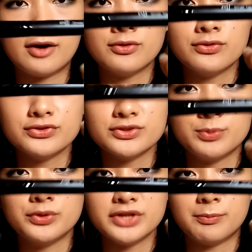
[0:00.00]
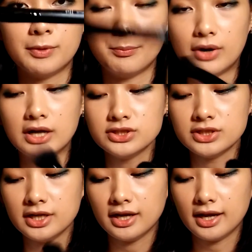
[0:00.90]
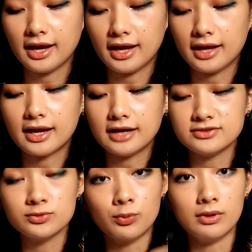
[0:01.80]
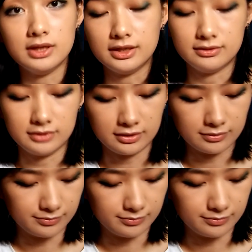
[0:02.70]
Small Tapered Brush, and I swirl it in.